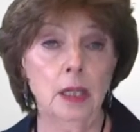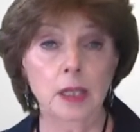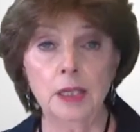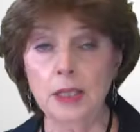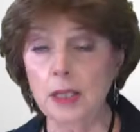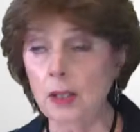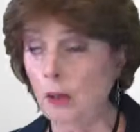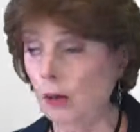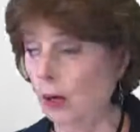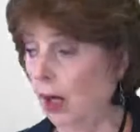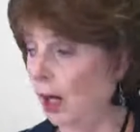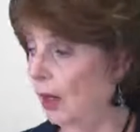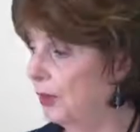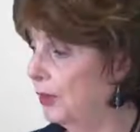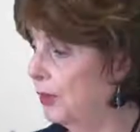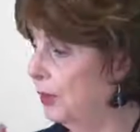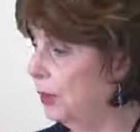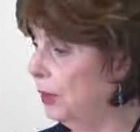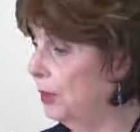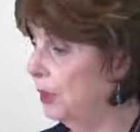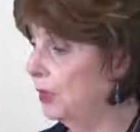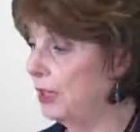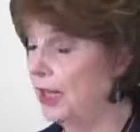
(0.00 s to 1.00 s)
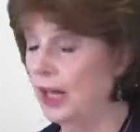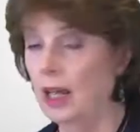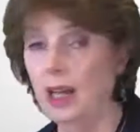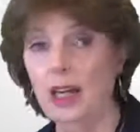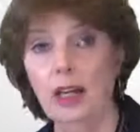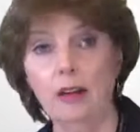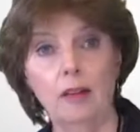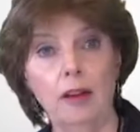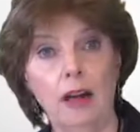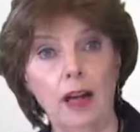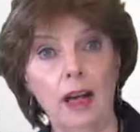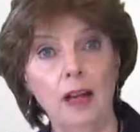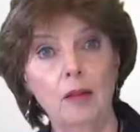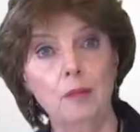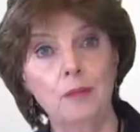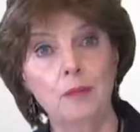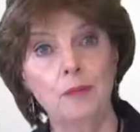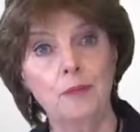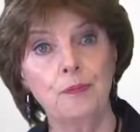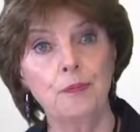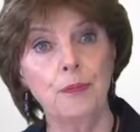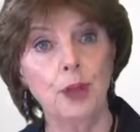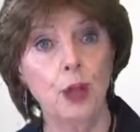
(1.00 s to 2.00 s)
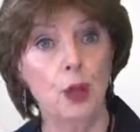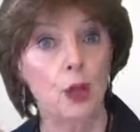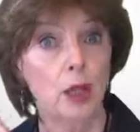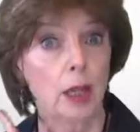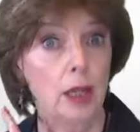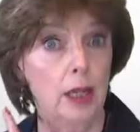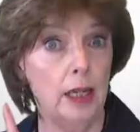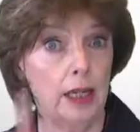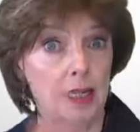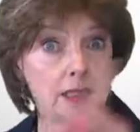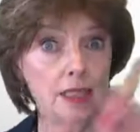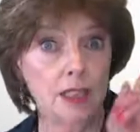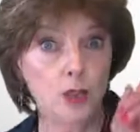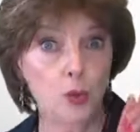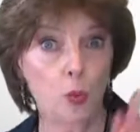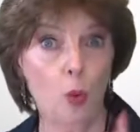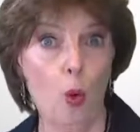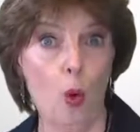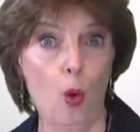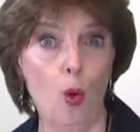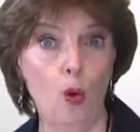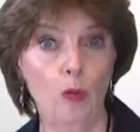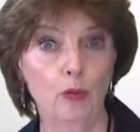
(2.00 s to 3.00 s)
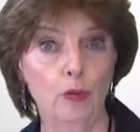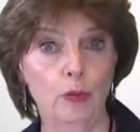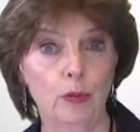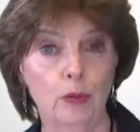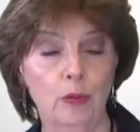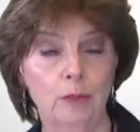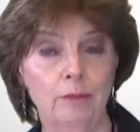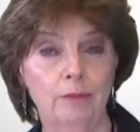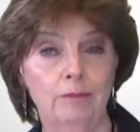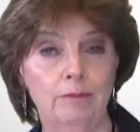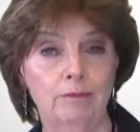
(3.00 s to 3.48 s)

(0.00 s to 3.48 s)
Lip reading: So our third anagram is dwarf.